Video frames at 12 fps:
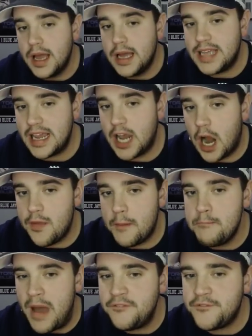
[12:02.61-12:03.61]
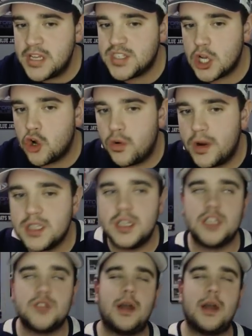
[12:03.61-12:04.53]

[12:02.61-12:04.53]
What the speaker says: taking on the Memphis Grizzlies.